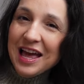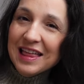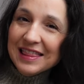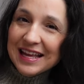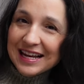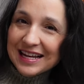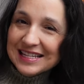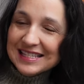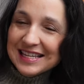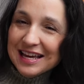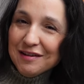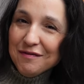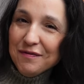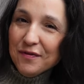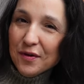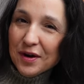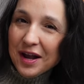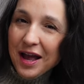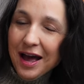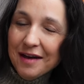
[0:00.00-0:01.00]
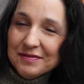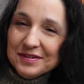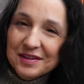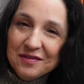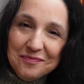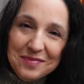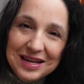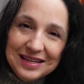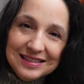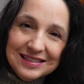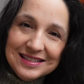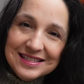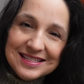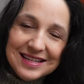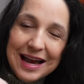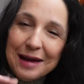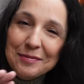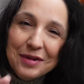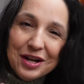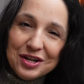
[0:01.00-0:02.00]
like I said, for cuffs of mittens.
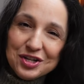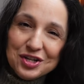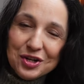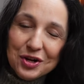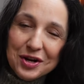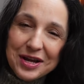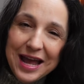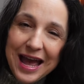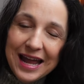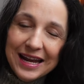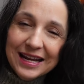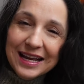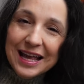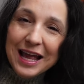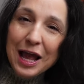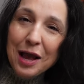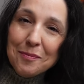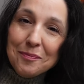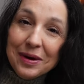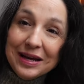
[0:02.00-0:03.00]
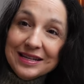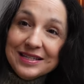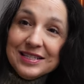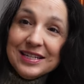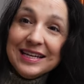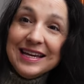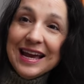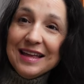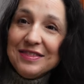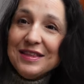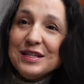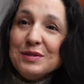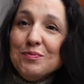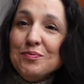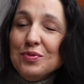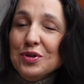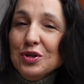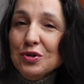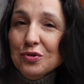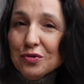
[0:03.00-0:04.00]
I'm not sure yet. But to get this
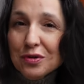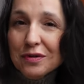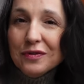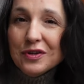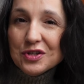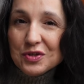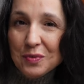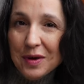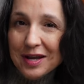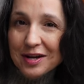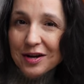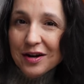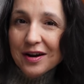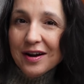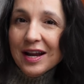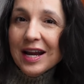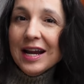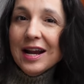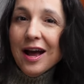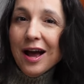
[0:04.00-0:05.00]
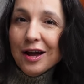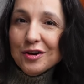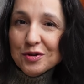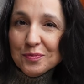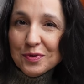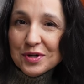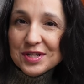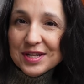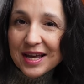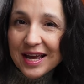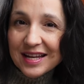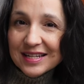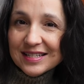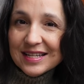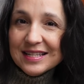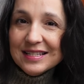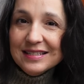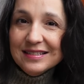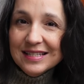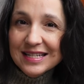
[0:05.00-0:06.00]
beautiful sweater in 100%
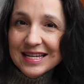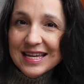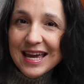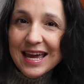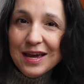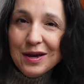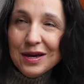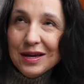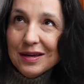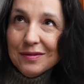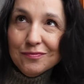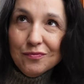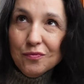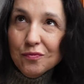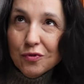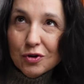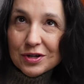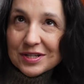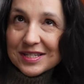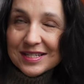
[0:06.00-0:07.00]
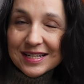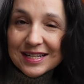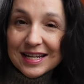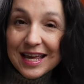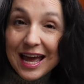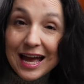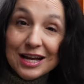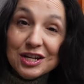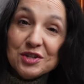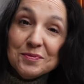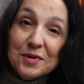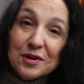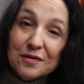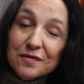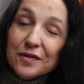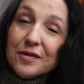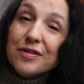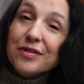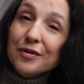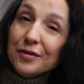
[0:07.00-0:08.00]
DK worsted cashmere
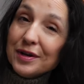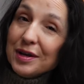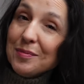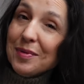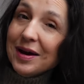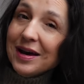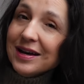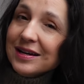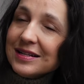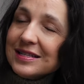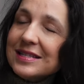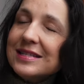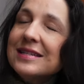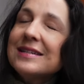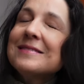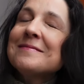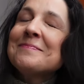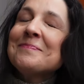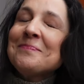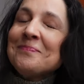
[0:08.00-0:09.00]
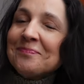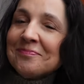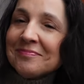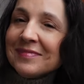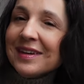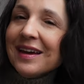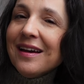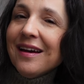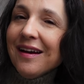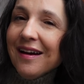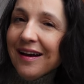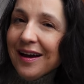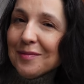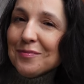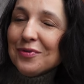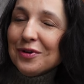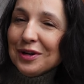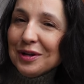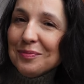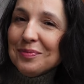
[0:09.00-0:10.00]
for $30, I'm
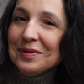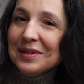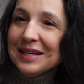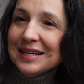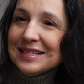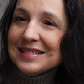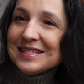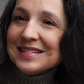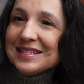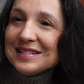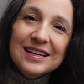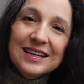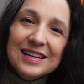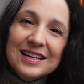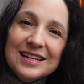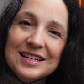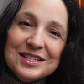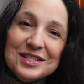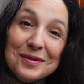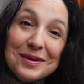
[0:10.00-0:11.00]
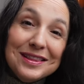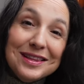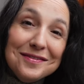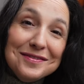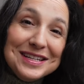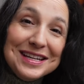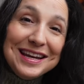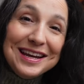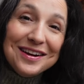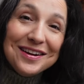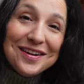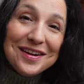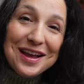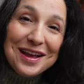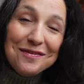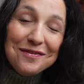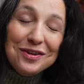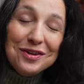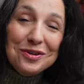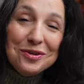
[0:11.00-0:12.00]
pretty pleased. So I'd love to hear
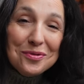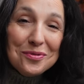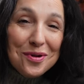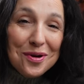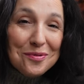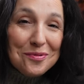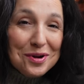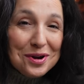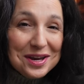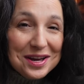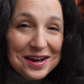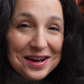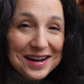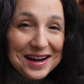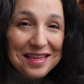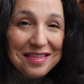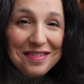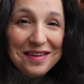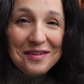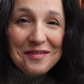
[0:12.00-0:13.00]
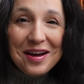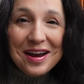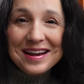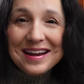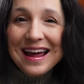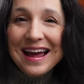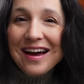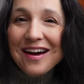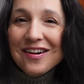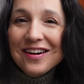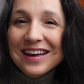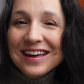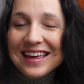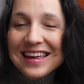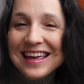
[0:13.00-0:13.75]
if you are working on anything right now,